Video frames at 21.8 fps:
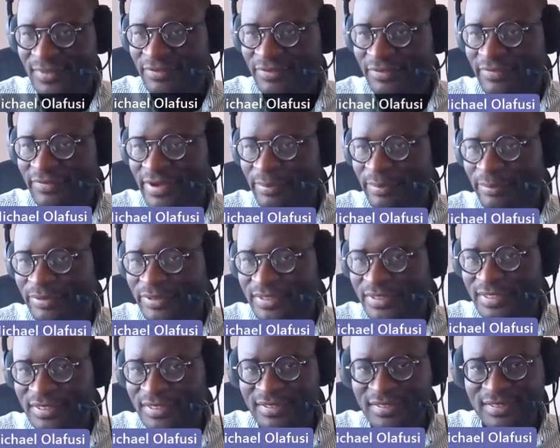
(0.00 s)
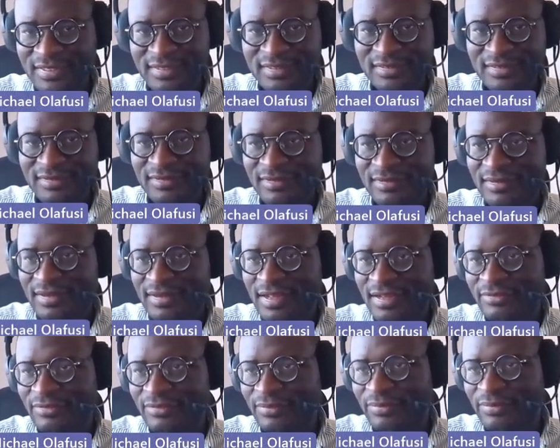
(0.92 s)
so if I put this,
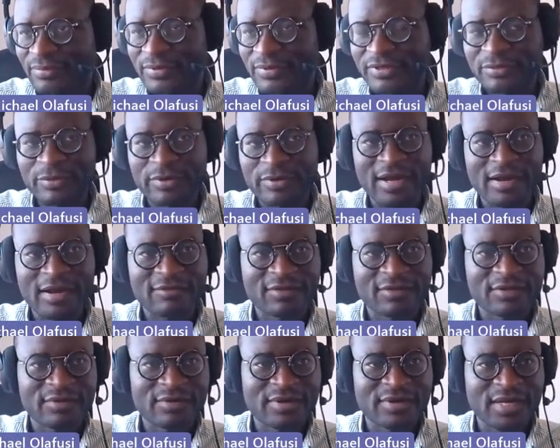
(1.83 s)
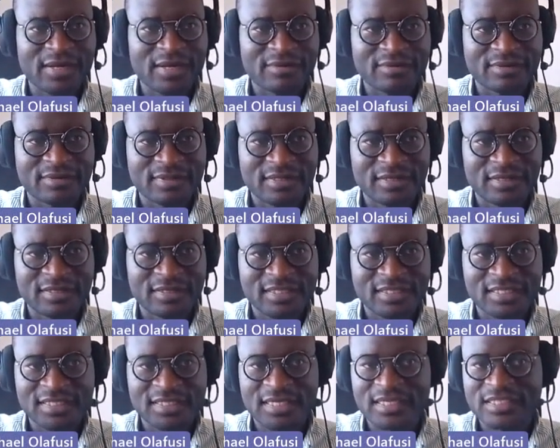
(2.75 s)
that which we have done now, this
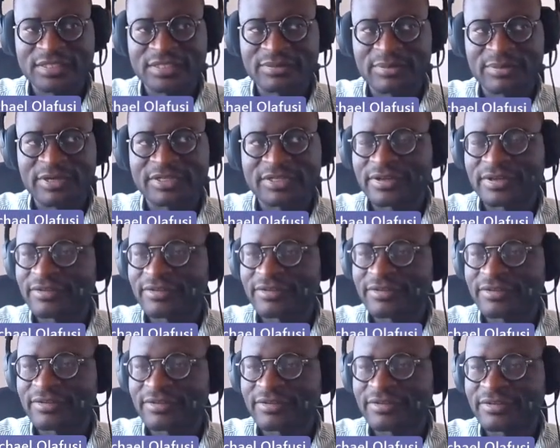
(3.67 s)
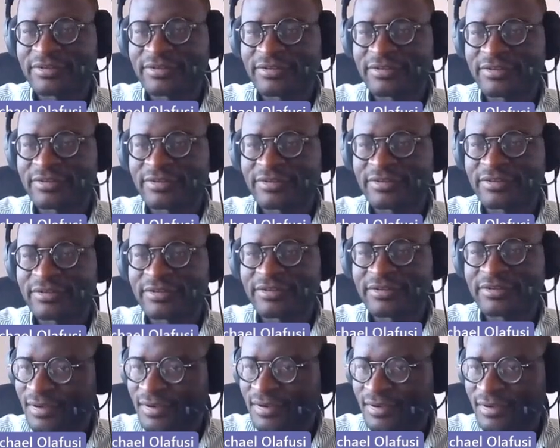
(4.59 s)
sales measure, if I put it in
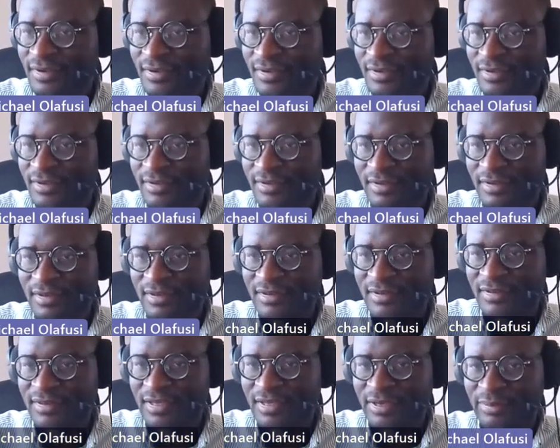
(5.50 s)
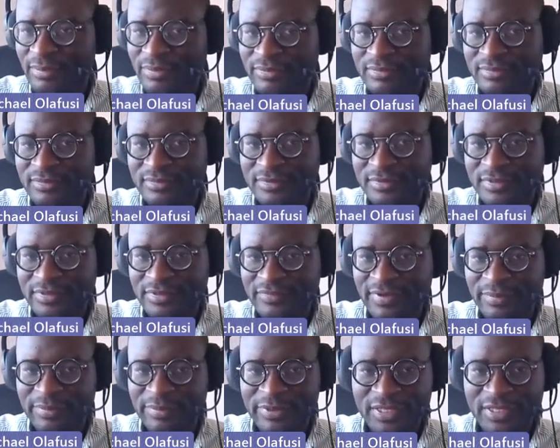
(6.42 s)
the table, so if
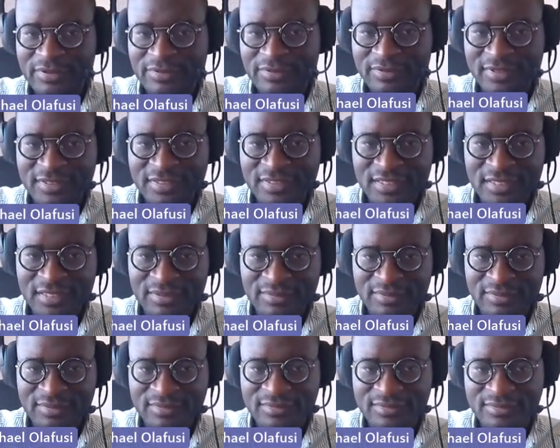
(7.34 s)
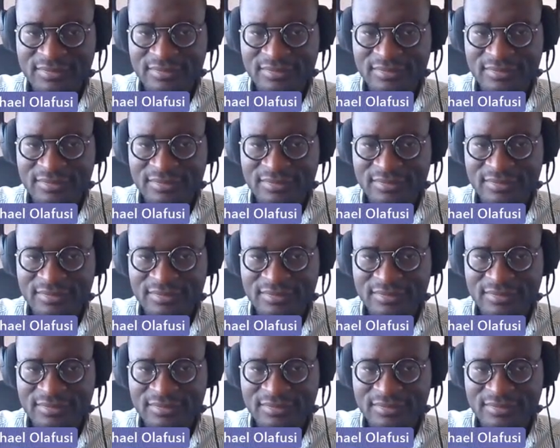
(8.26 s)
I put it on this table,